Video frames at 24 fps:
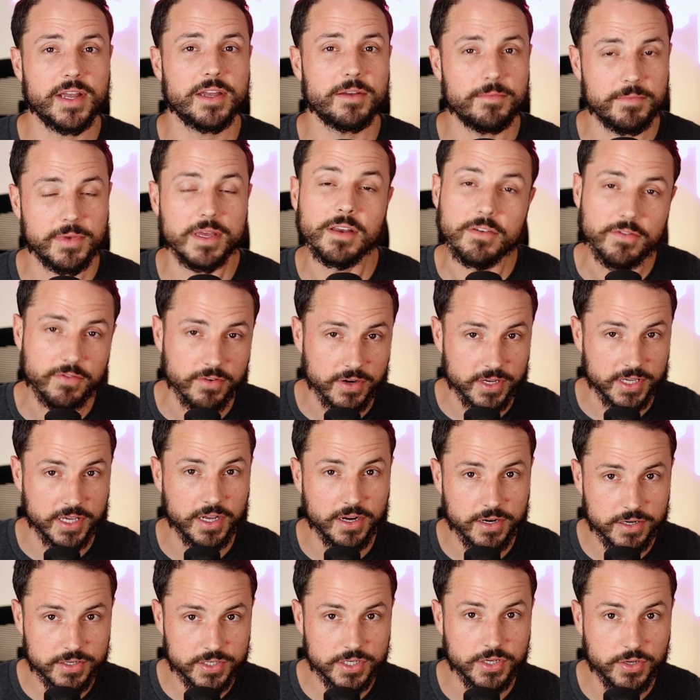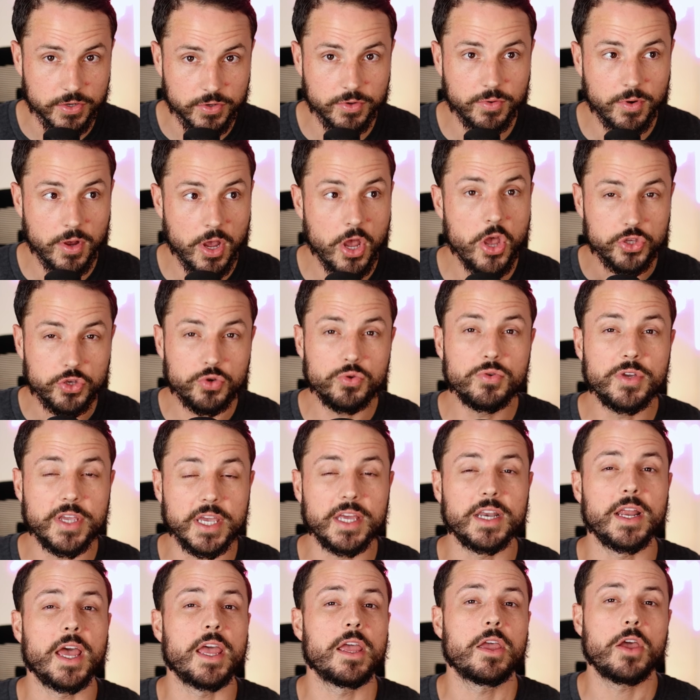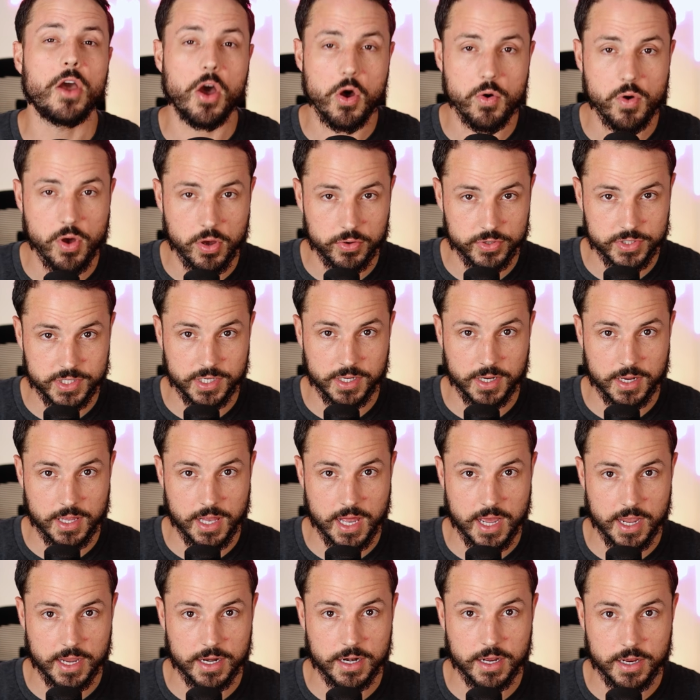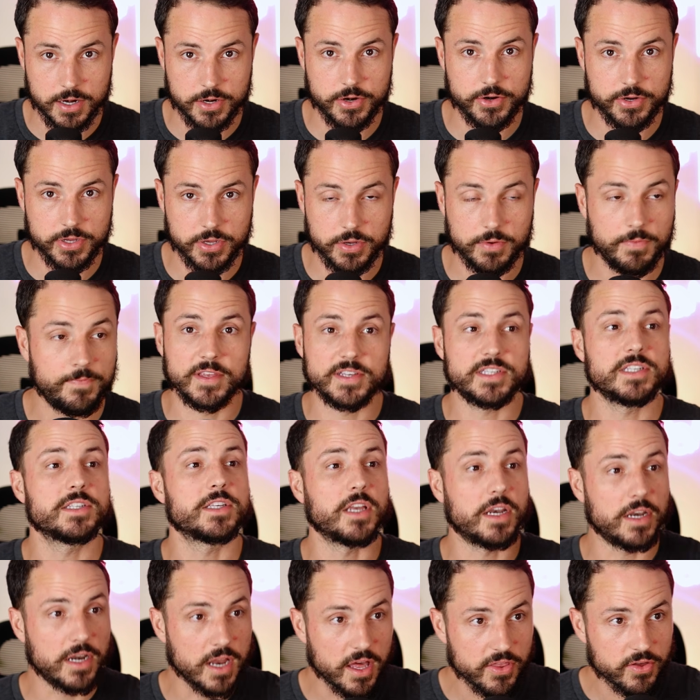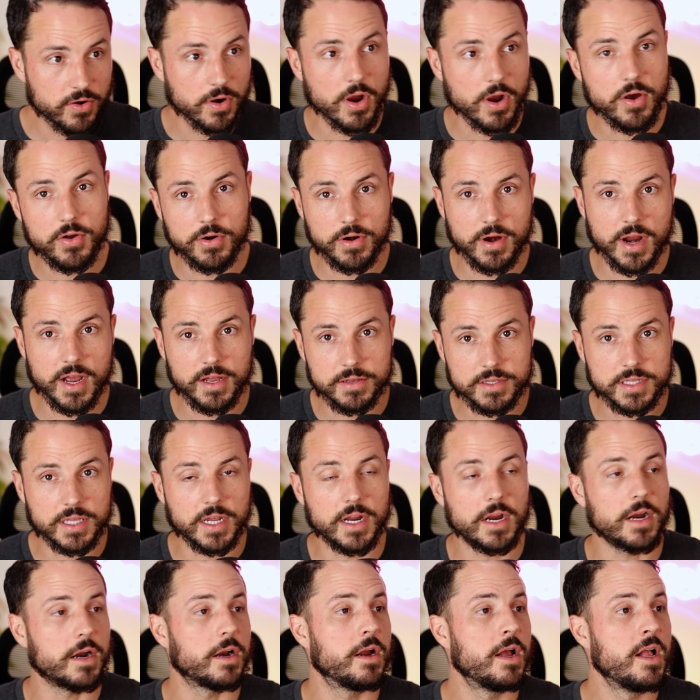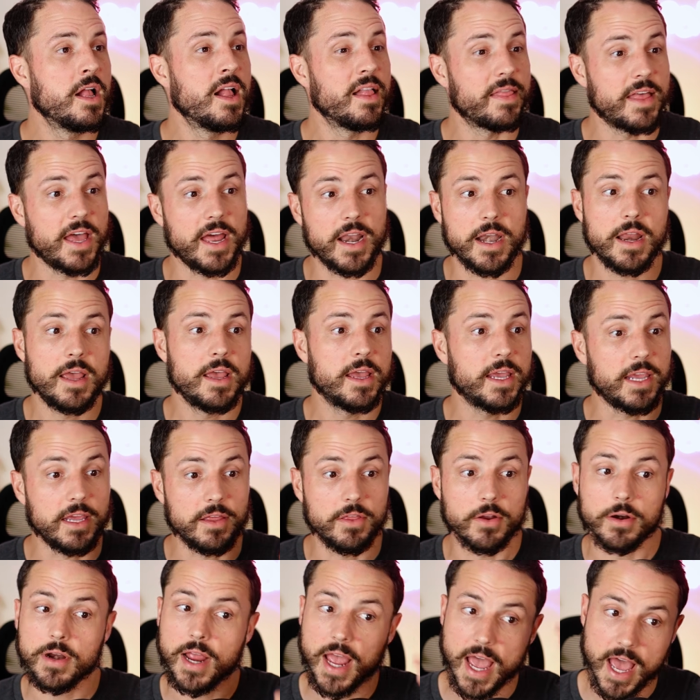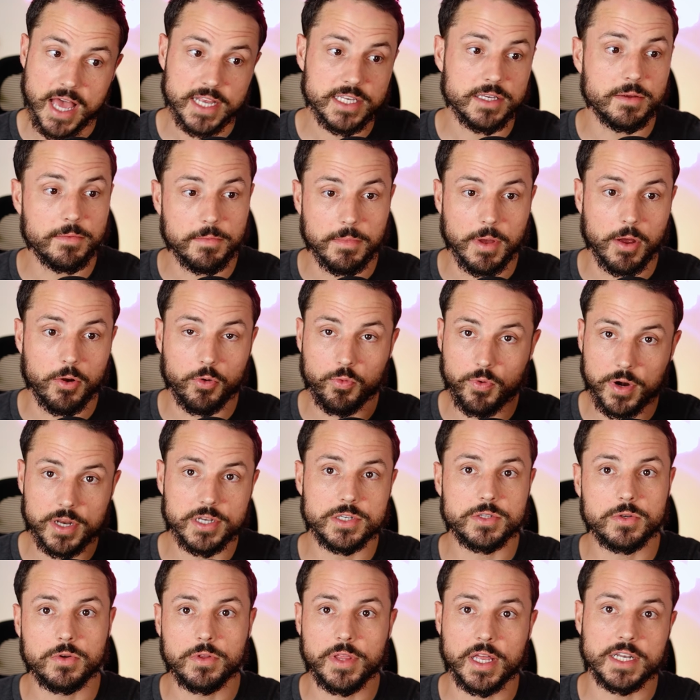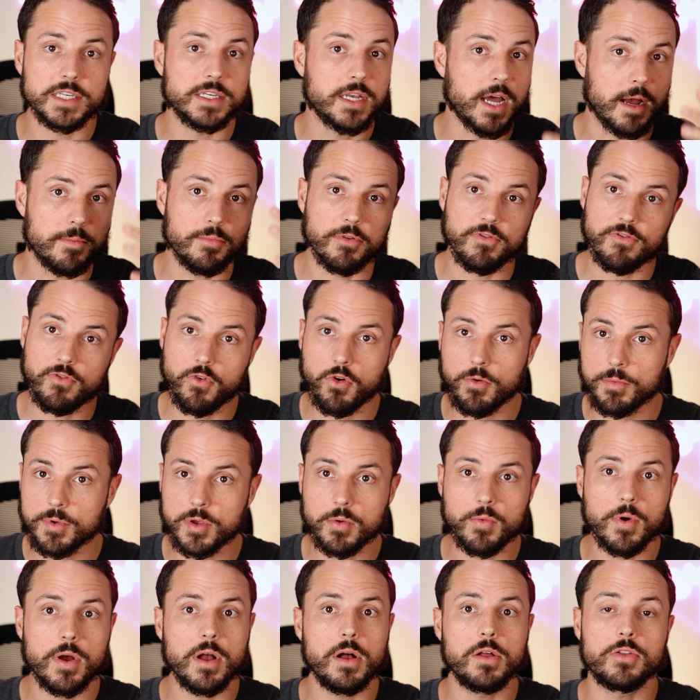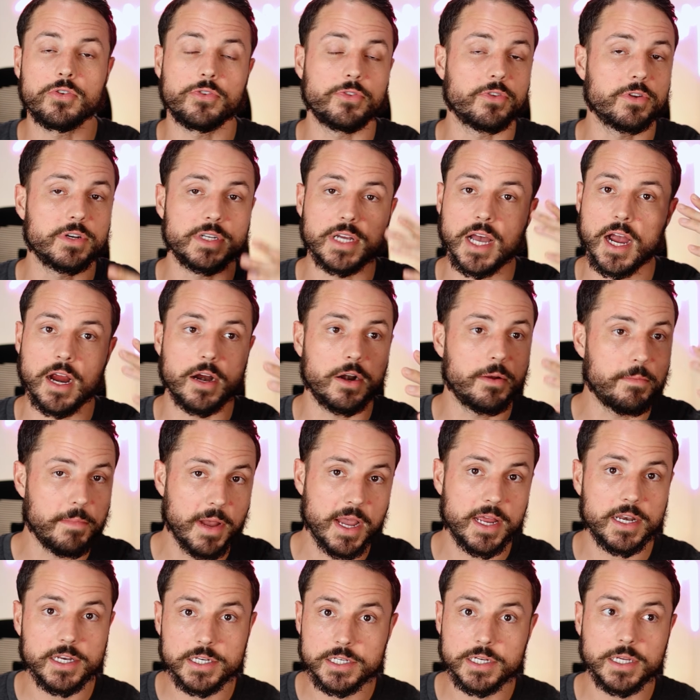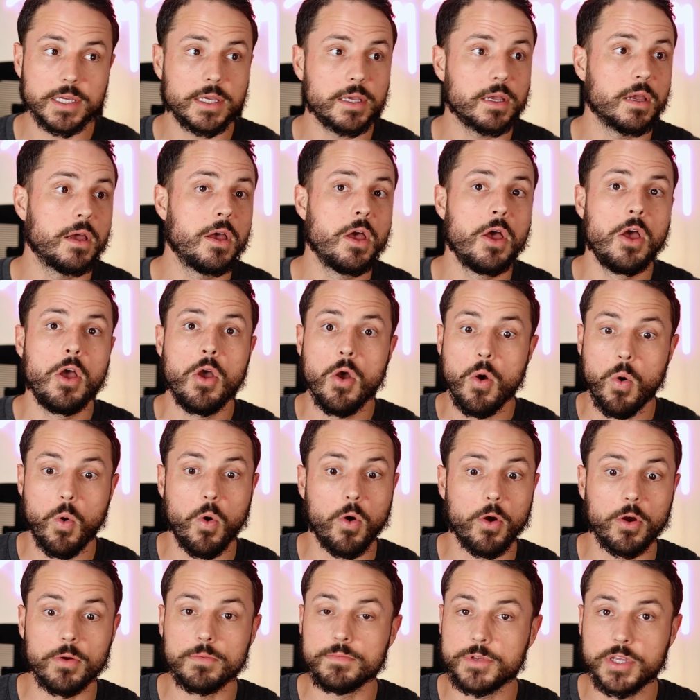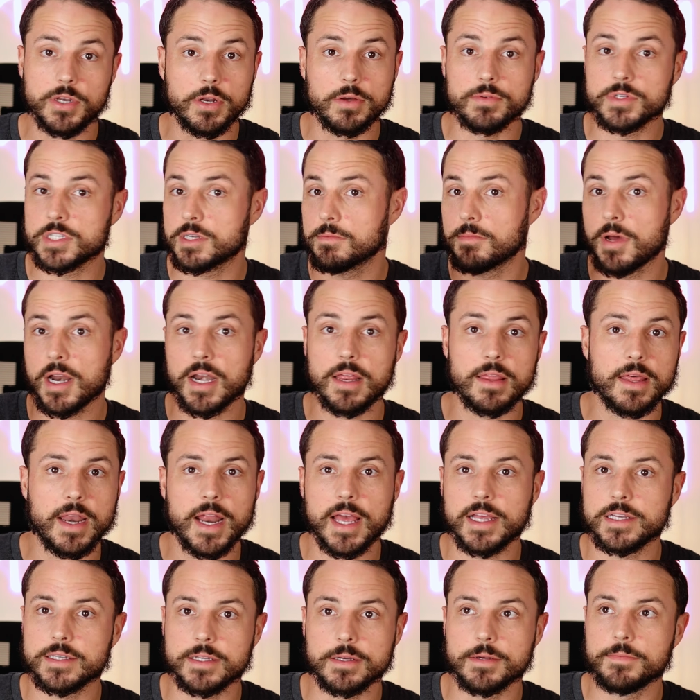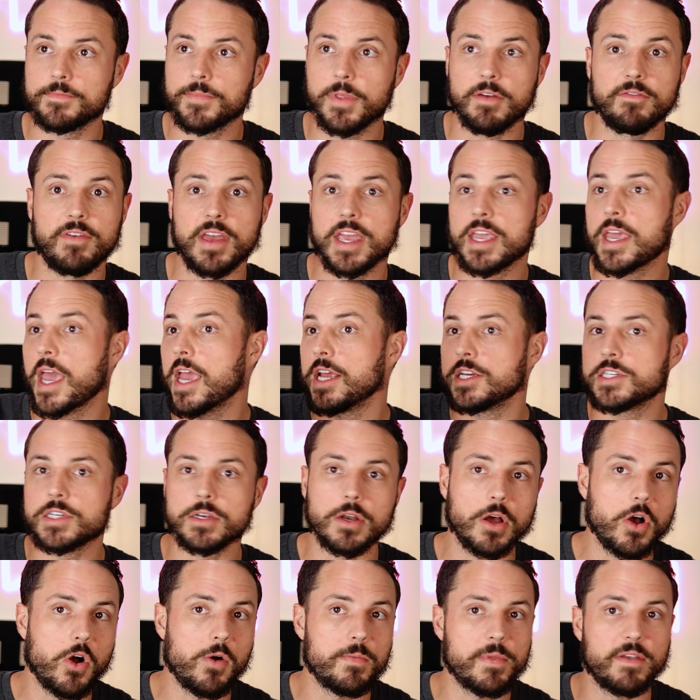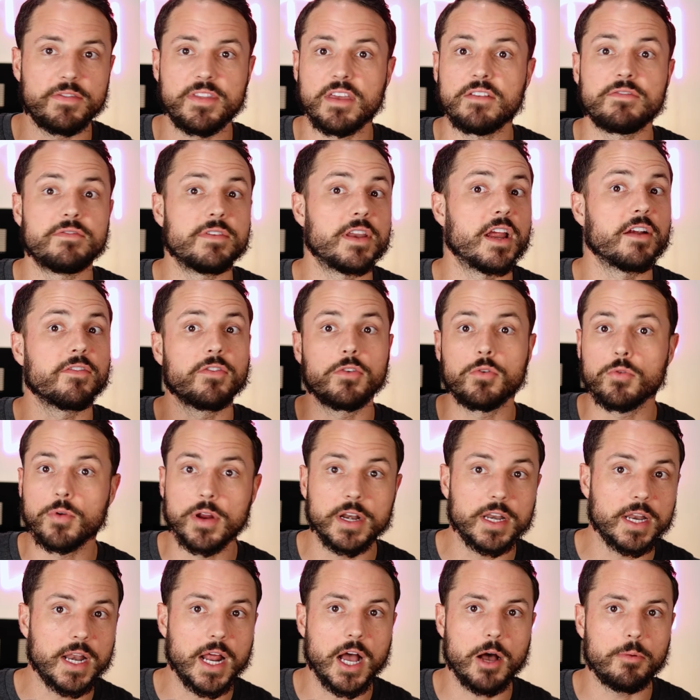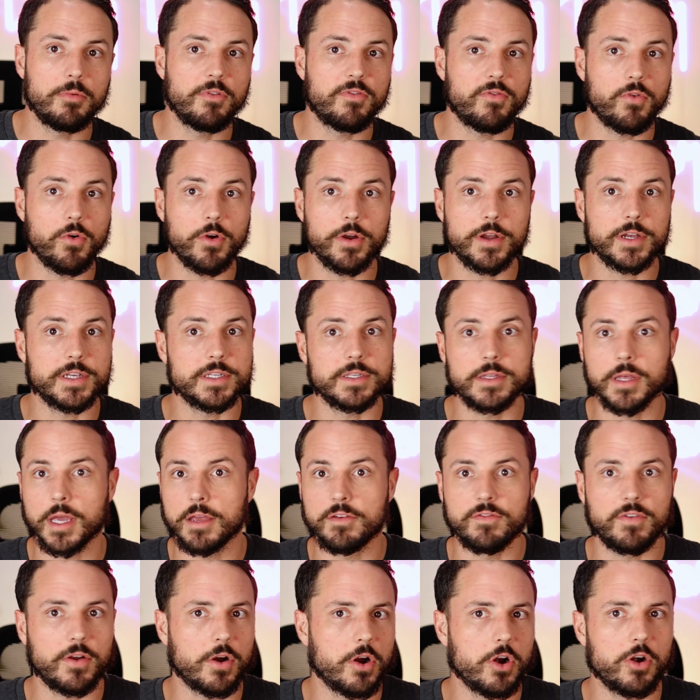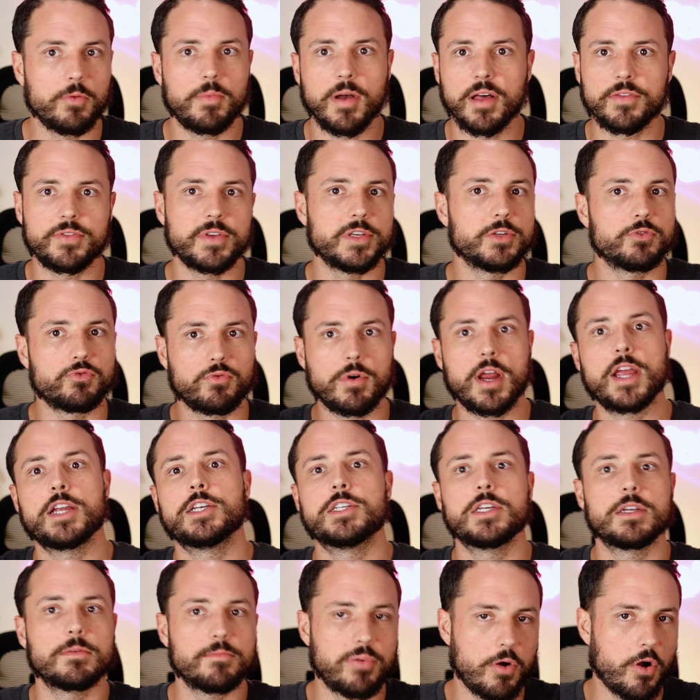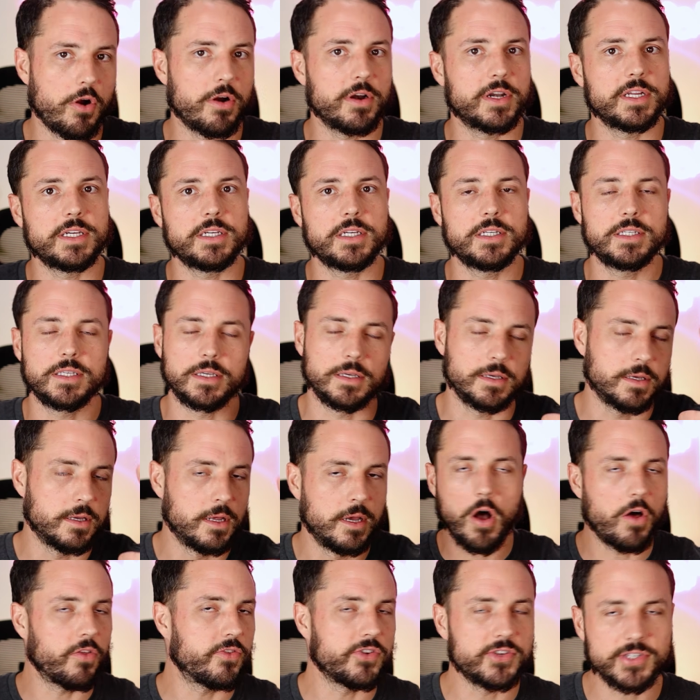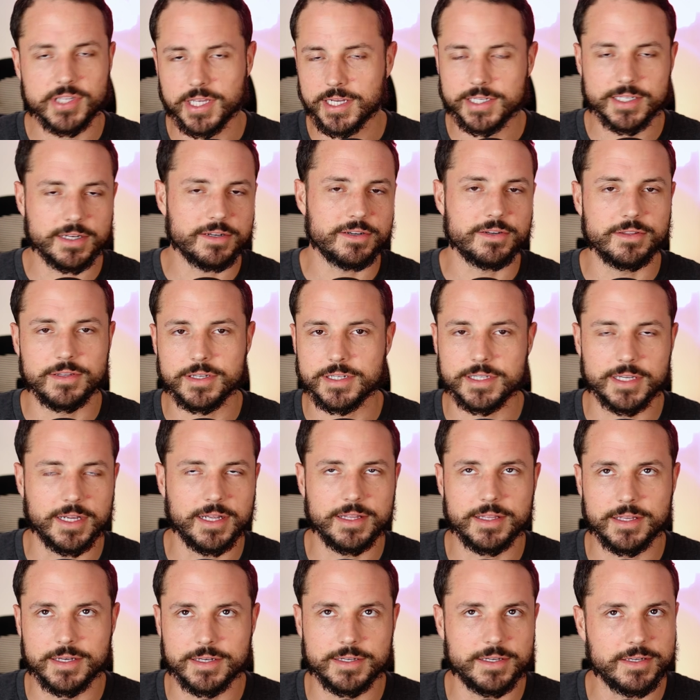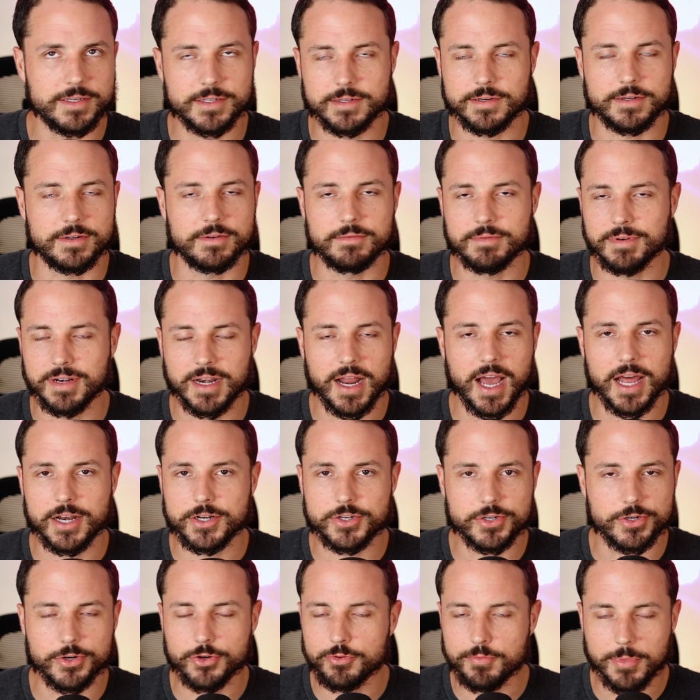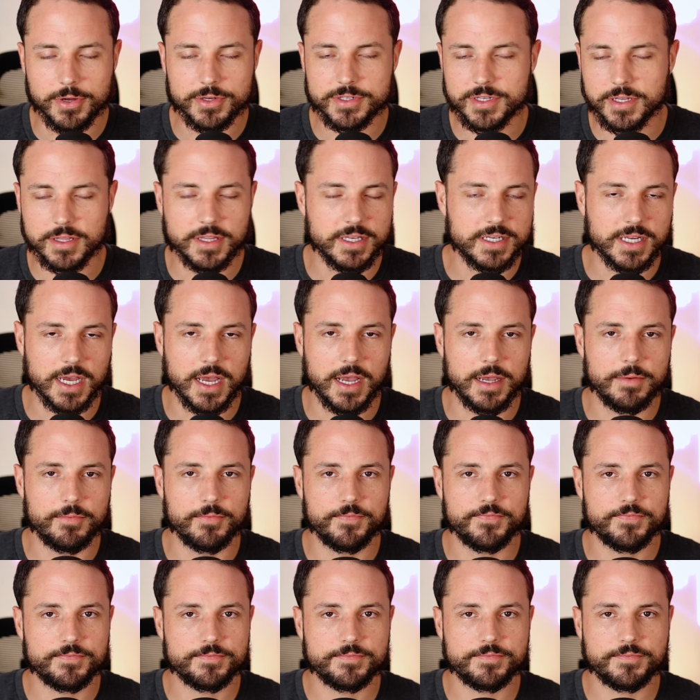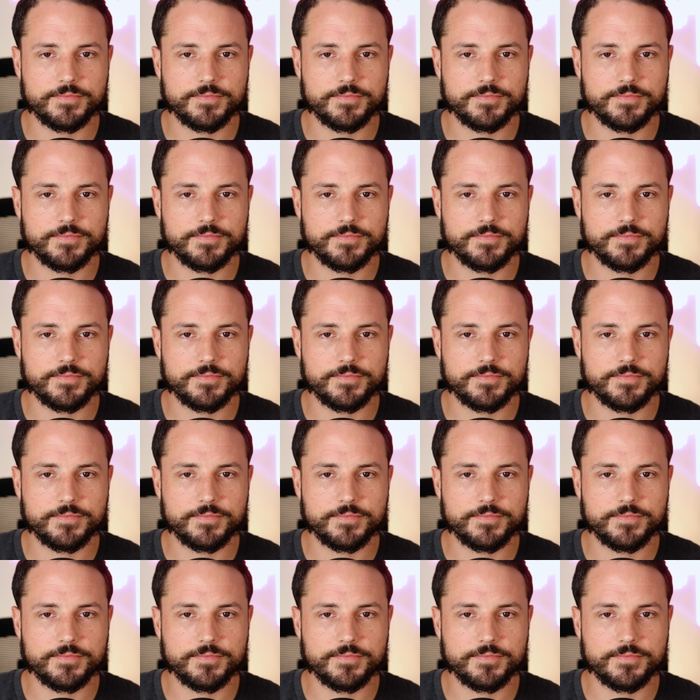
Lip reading: recommend for year two, you get a co-hosting client under you. This is another owner out there that either has a rental that's not performing well, or they're tired of managing, or somebody that has a vacation home that they've never rented out before because they've heard about these raging parties and all these things under the sun that just are not true most of the time.